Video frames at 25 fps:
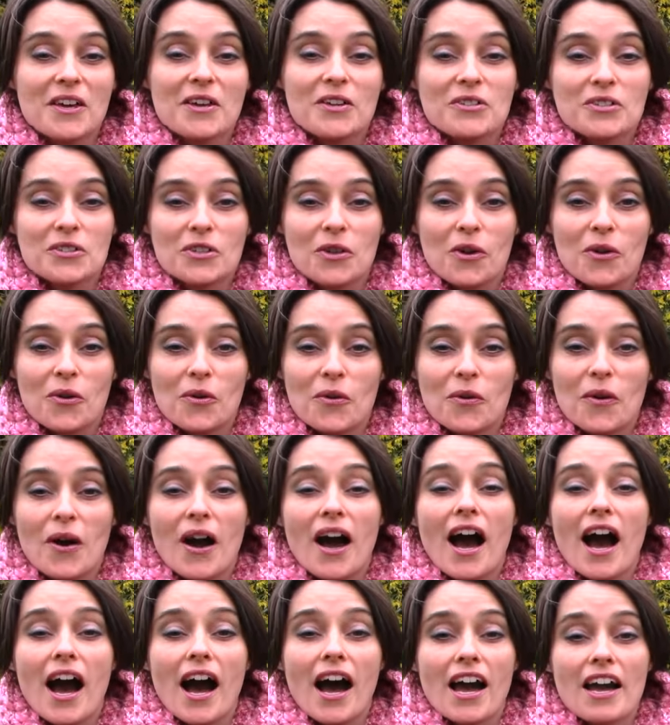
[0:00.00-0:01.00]
So
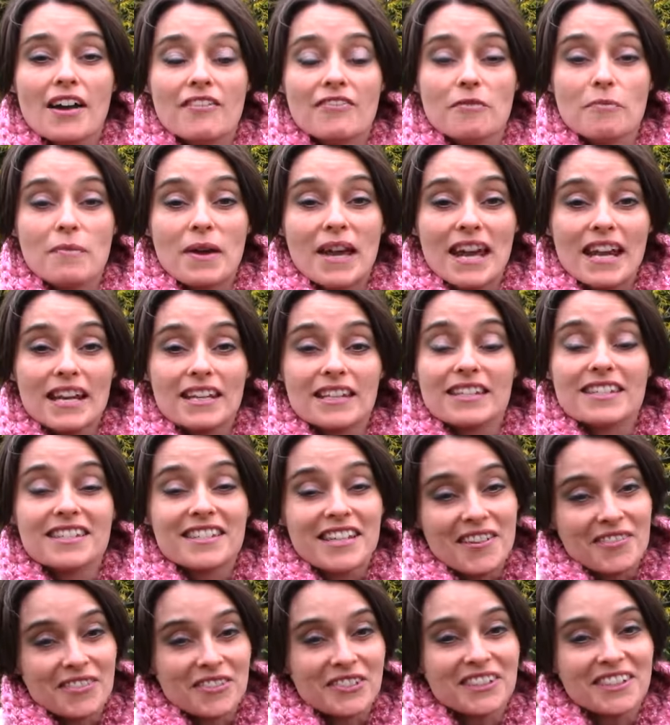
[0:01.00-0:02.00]
I've made
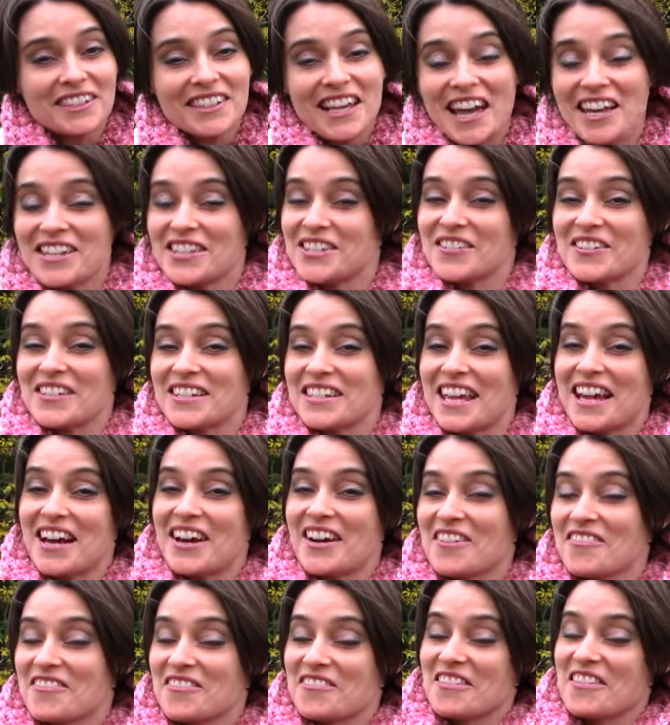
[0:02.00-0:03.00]
several, as you can
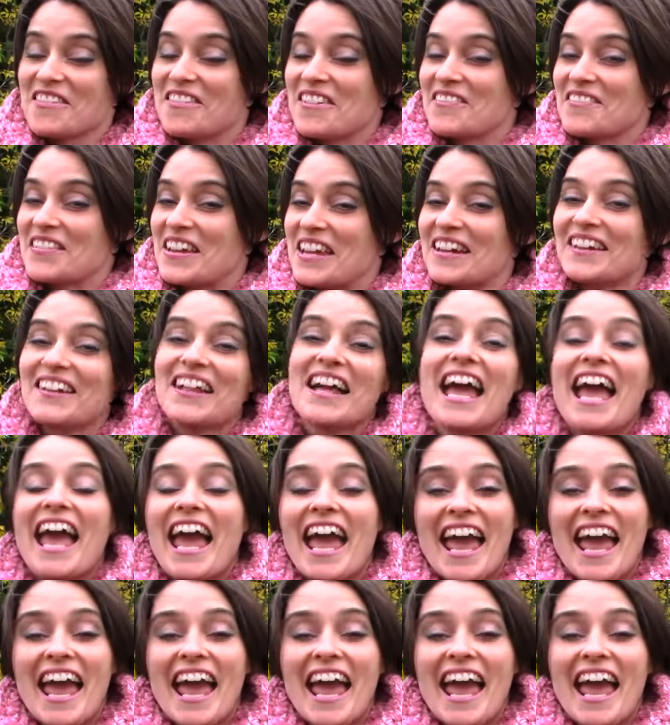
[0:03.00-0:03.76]
tell from the thumbnail,